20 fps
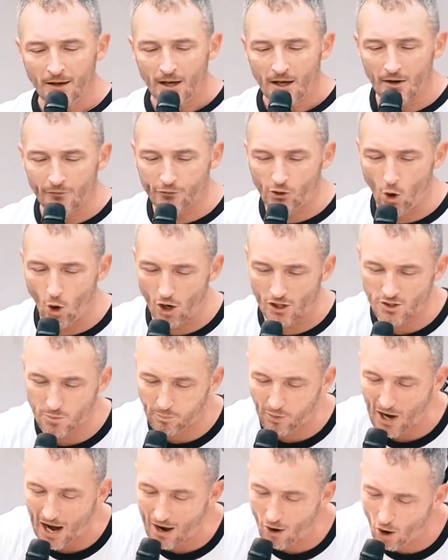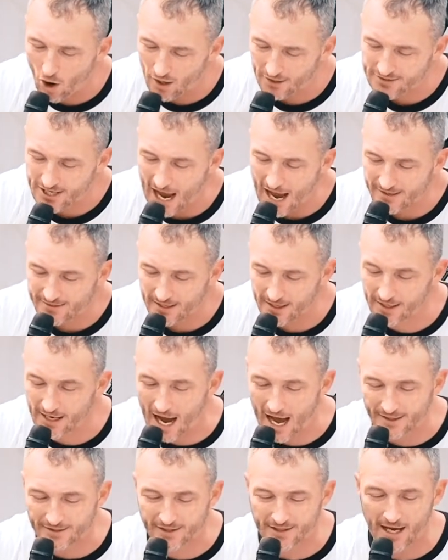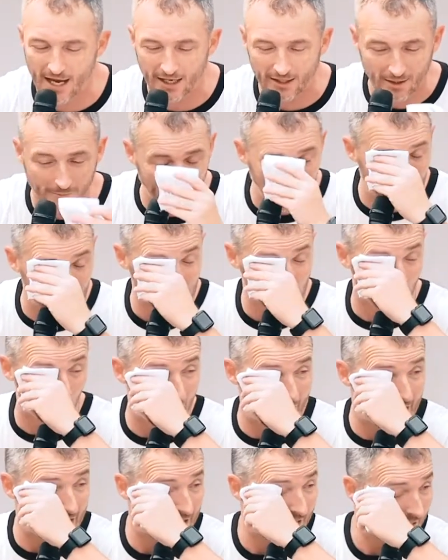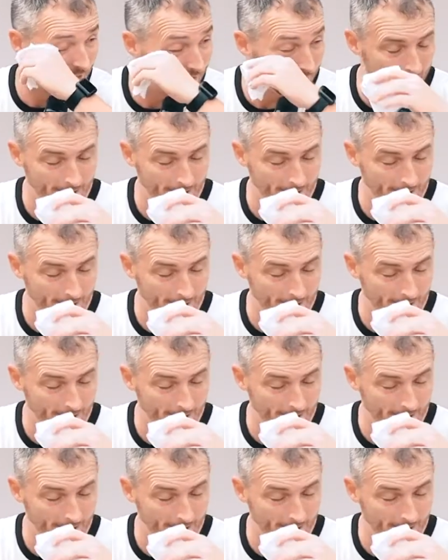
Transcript: And of course, prioritizing God's kingdom in this way